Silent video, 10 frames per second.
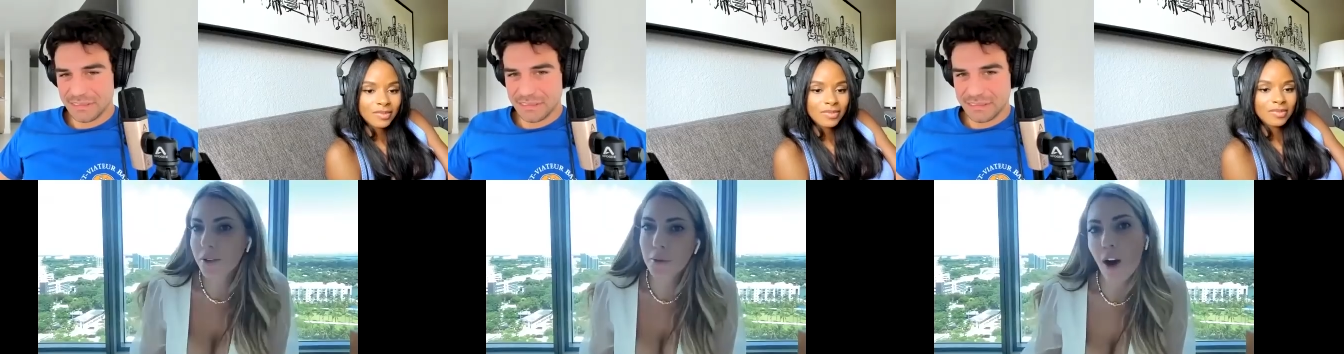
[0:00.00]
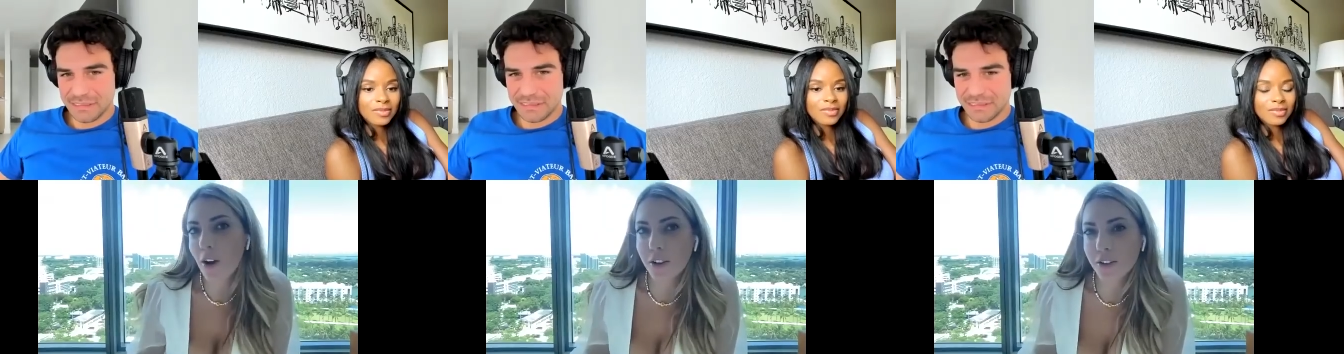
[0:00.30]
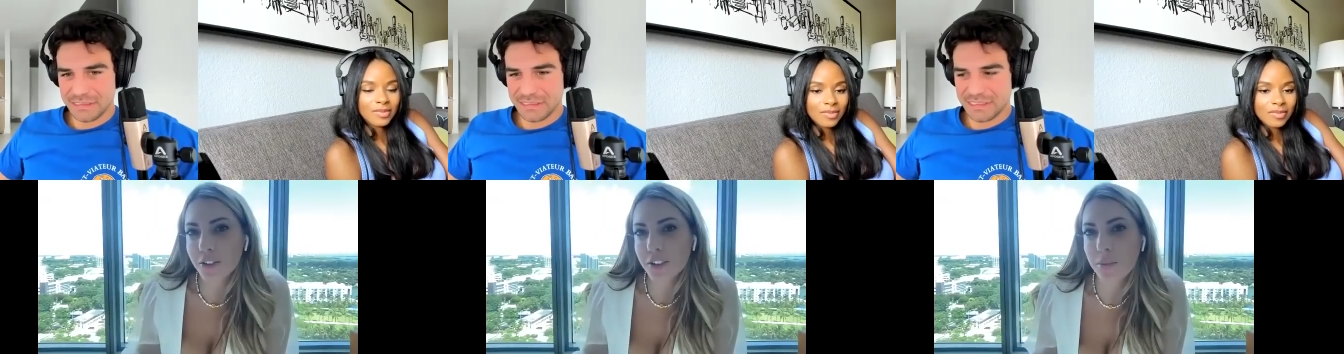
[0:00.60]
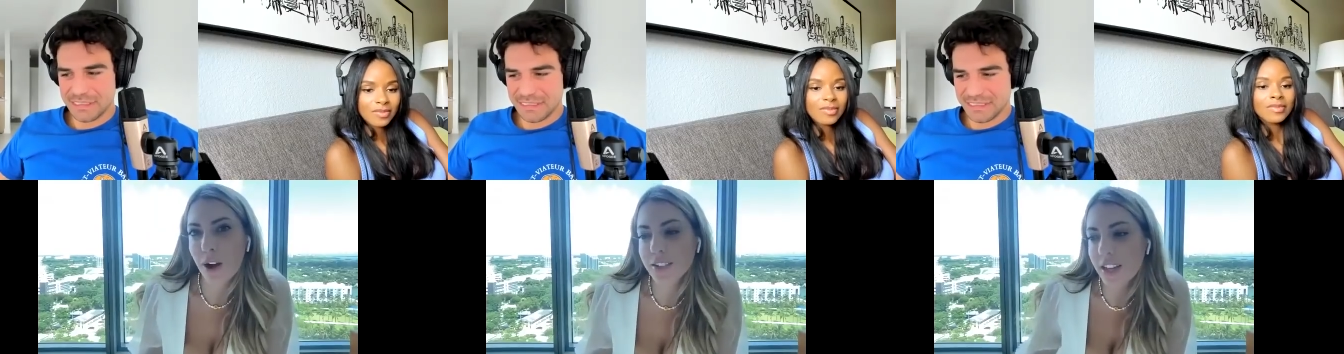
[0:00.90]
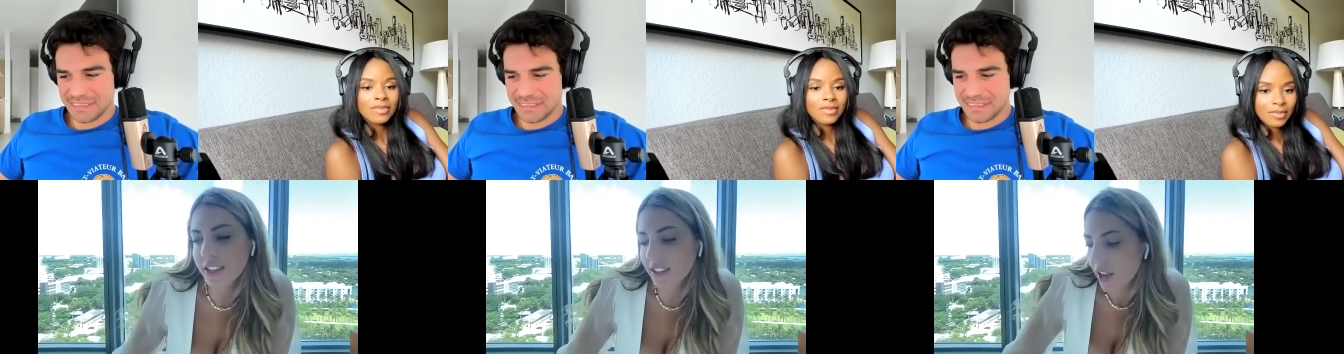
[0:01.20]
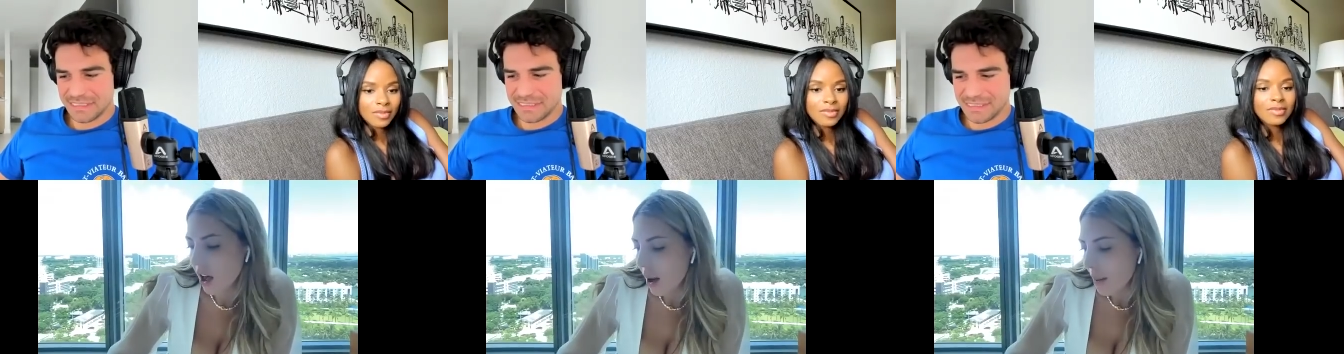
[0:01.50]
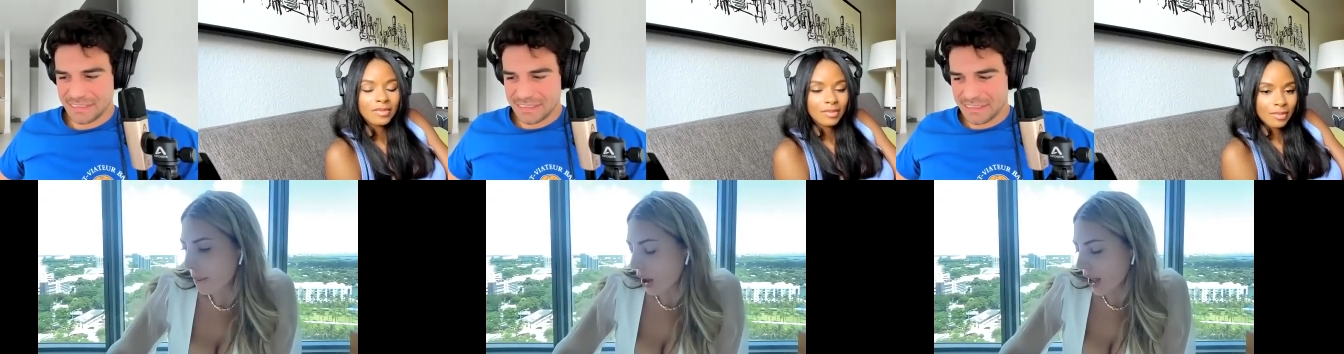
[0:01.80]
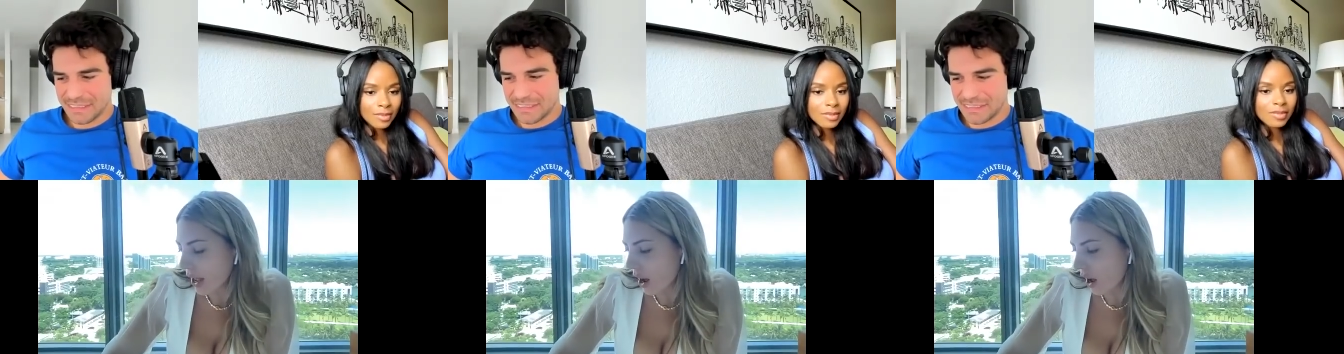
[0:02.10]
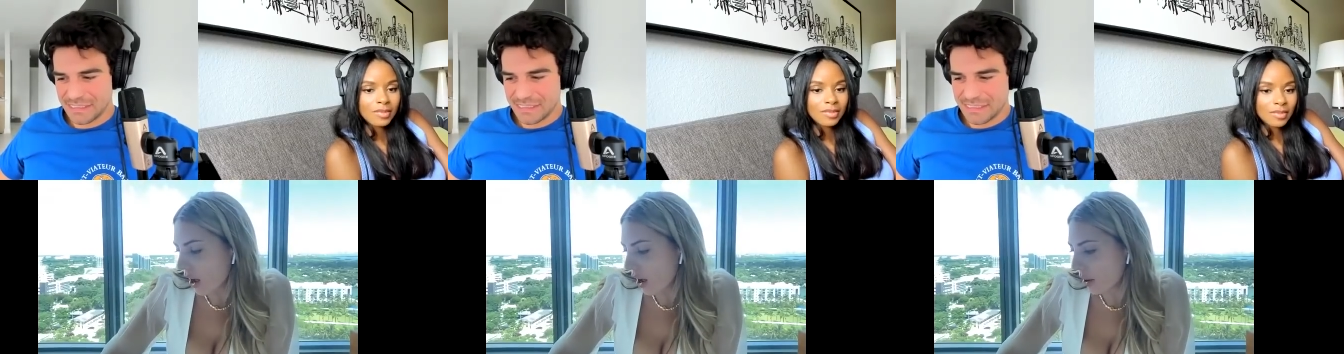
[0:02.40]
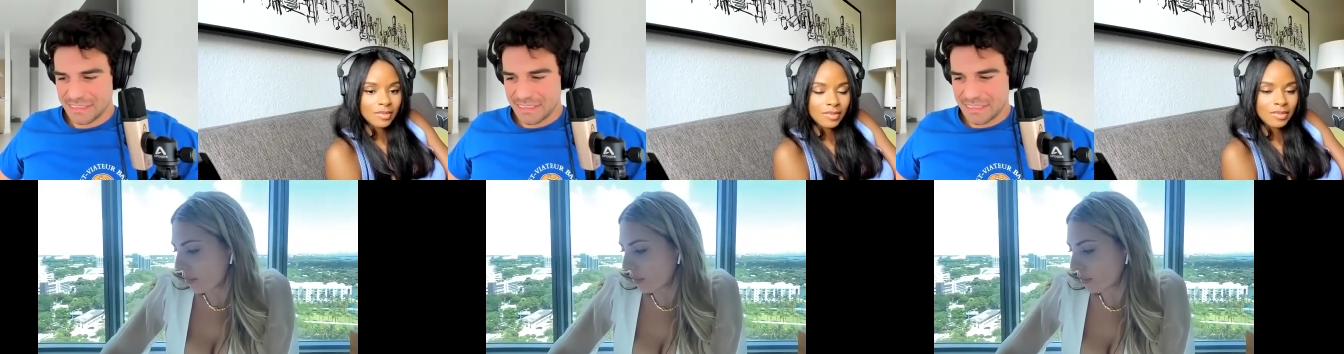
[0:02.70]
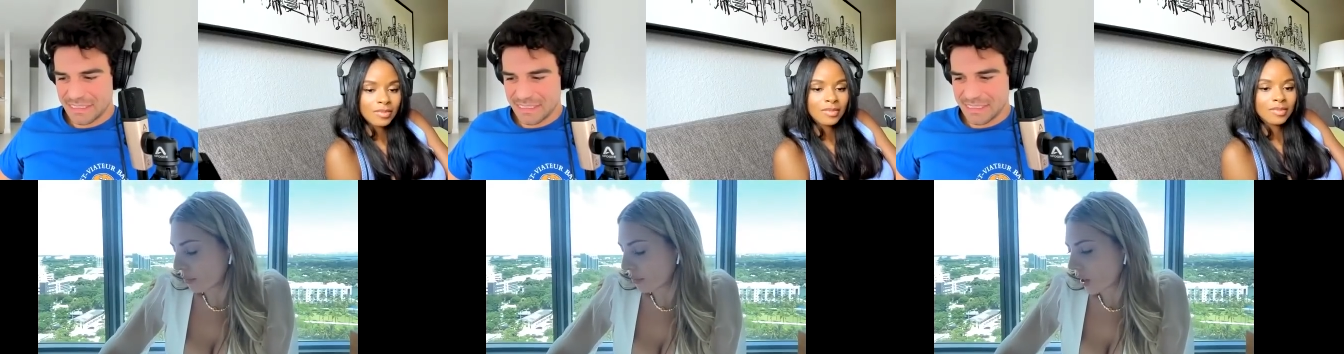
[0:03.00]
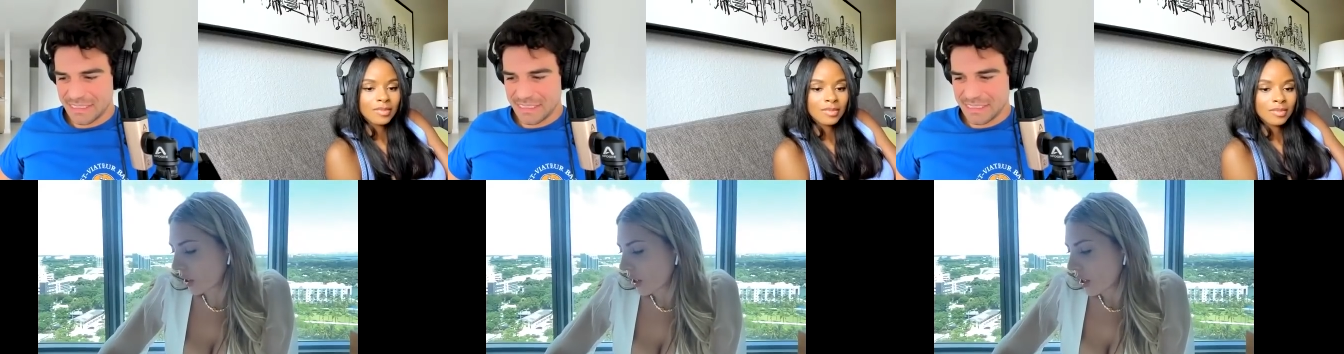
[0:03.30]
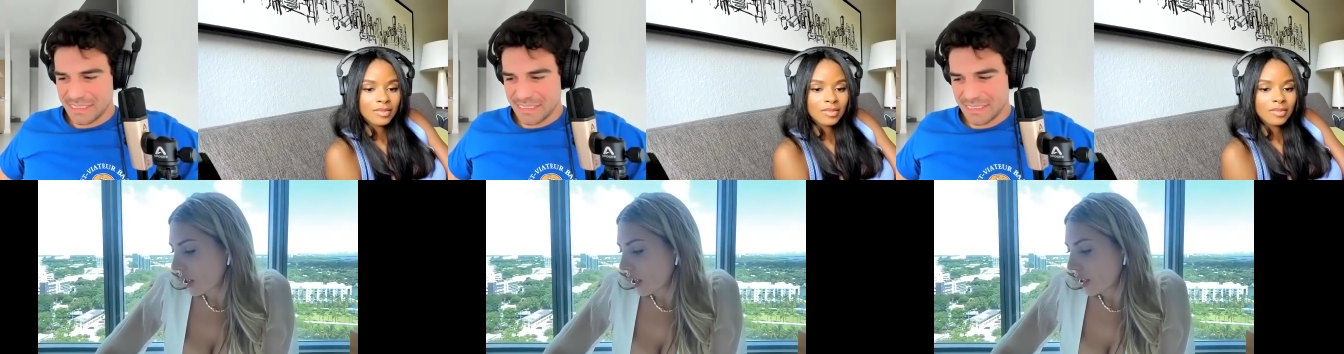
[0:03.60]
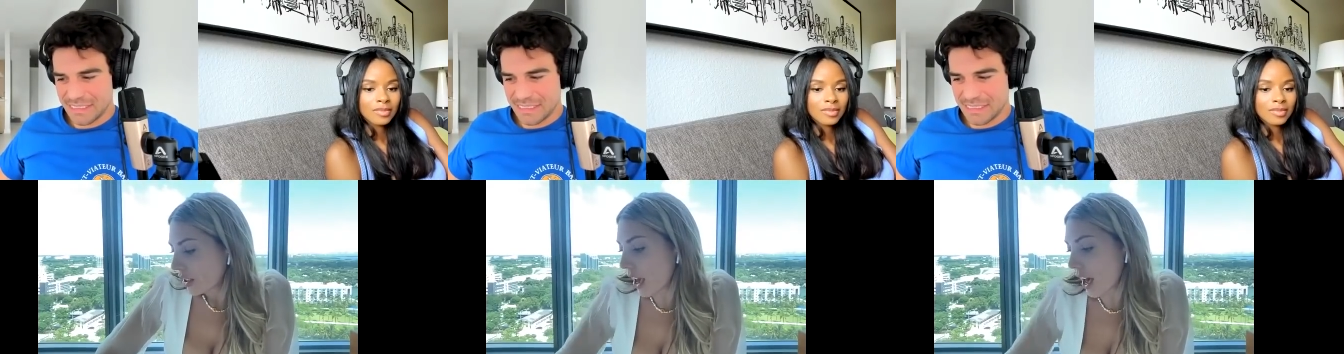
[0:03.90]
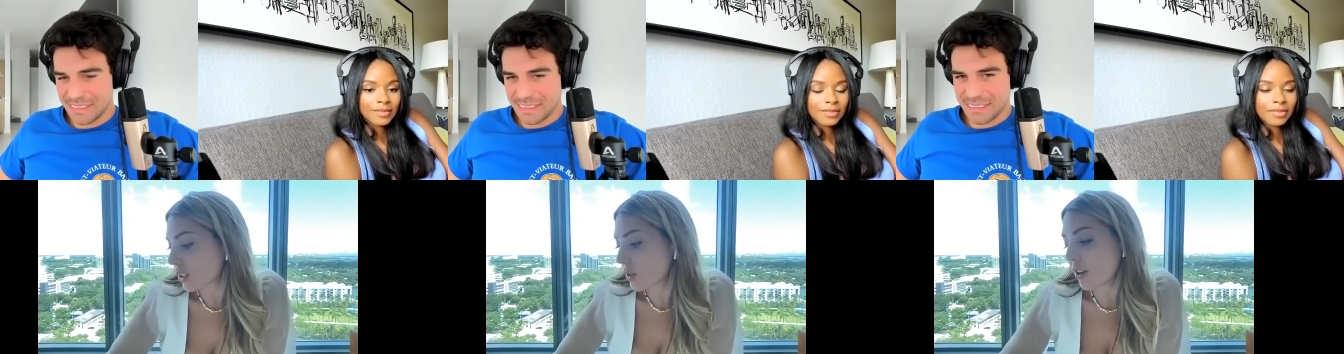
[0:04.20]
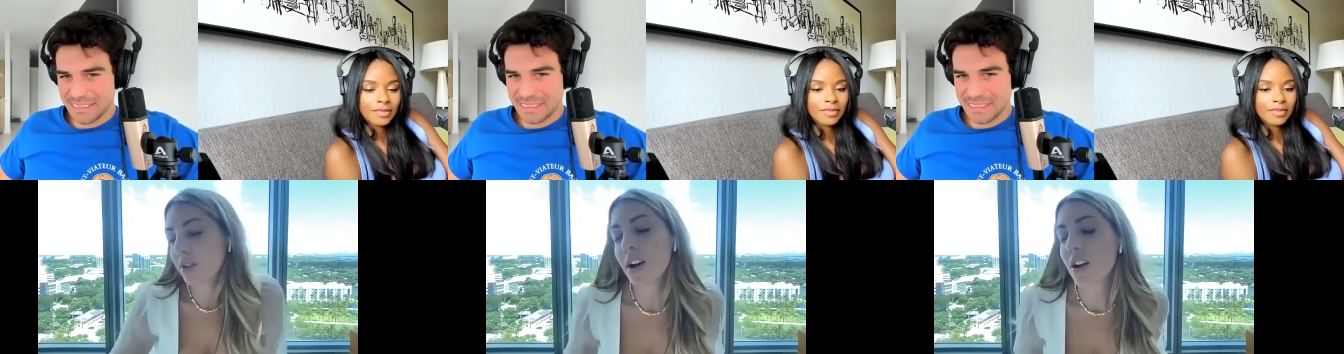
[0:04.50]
Speaker 1: Like, we all go through this process, but, um, yeah. So I don't